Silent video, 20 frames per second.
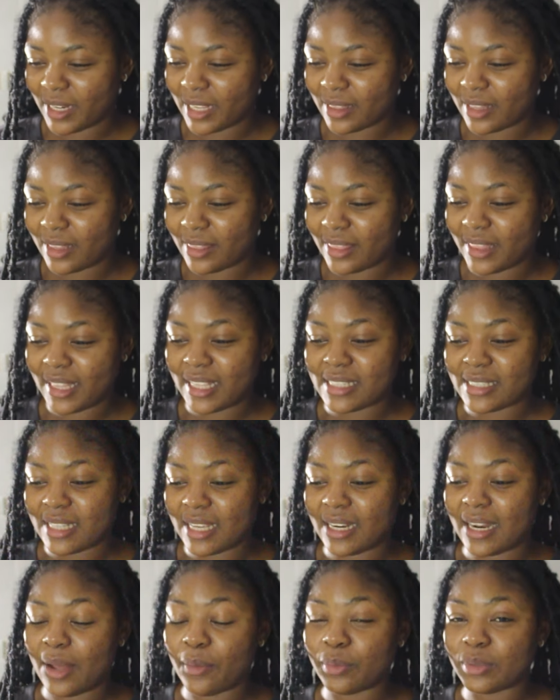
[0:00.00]
like the things
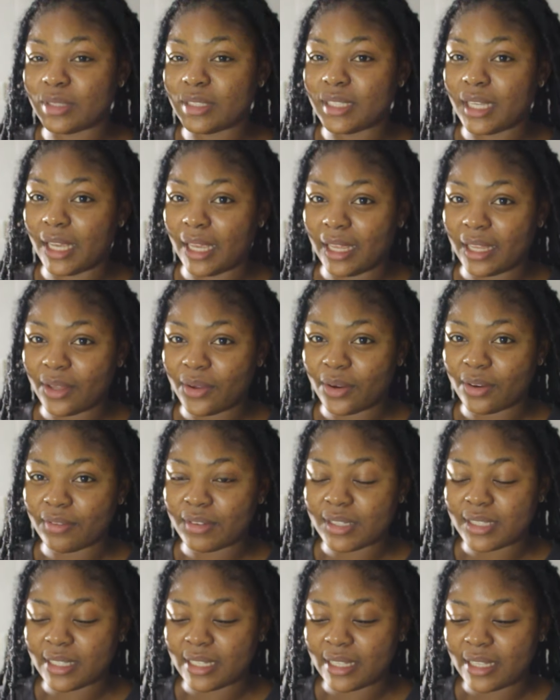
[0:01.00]
that I will take,
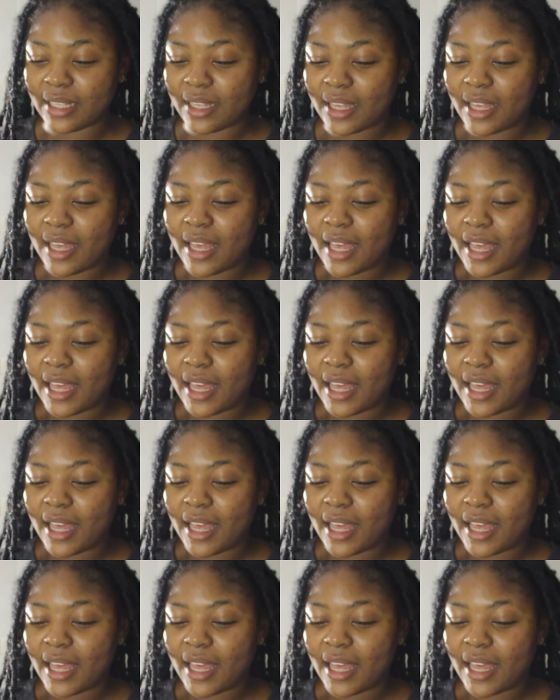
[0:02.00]
obviously,